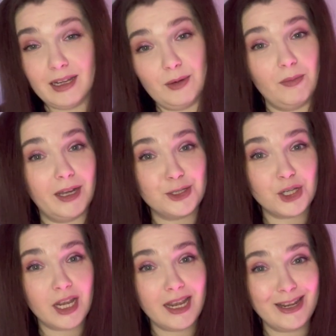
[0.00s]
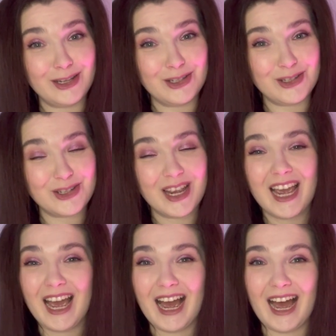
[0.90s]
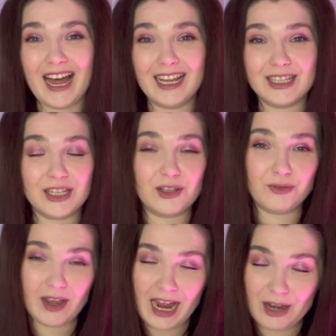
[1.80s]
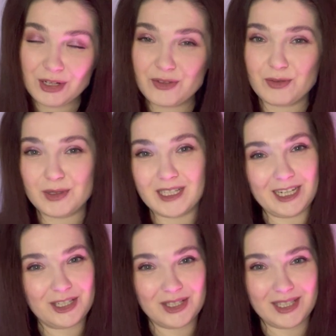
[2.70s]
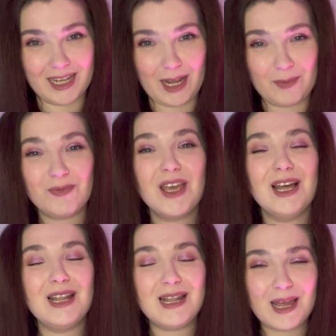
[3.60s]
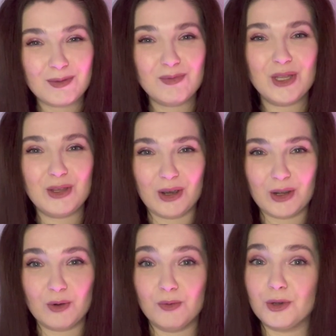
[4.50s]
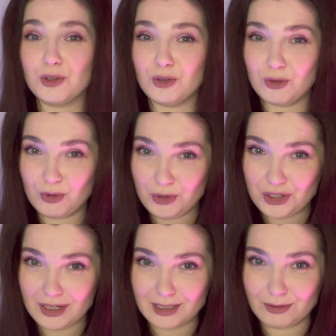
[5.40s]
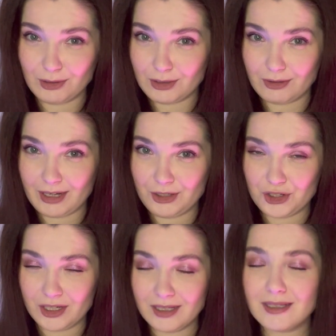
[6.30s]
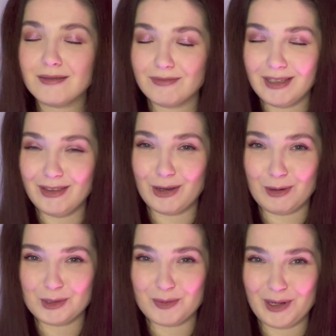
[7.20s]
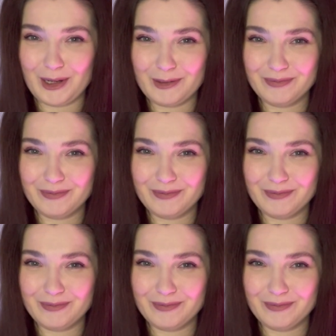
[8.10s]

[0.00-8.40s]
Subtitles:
It might change, and it varies from singer to singer. Let me know what your chest voice range is in the comments below.